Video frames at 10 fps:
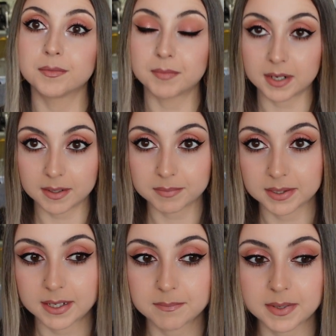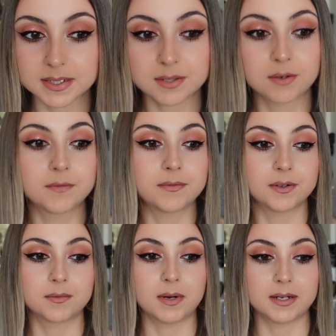my plant-based whole
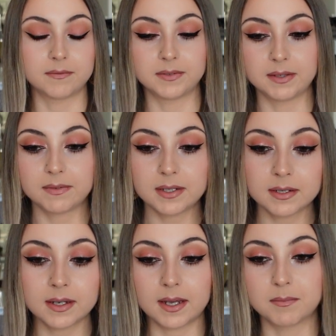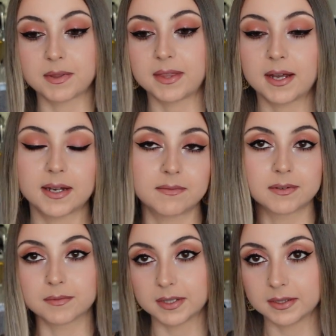food way of living and without even
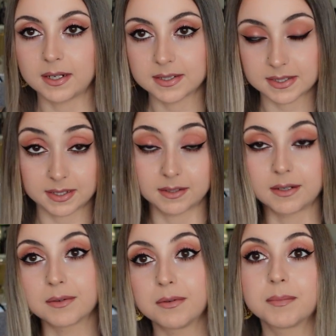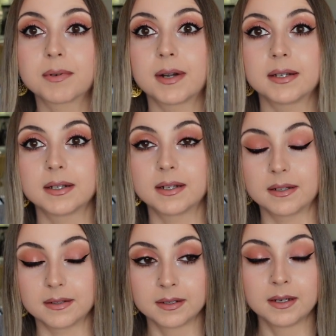realizing incorporated
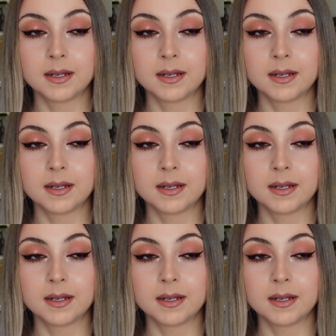it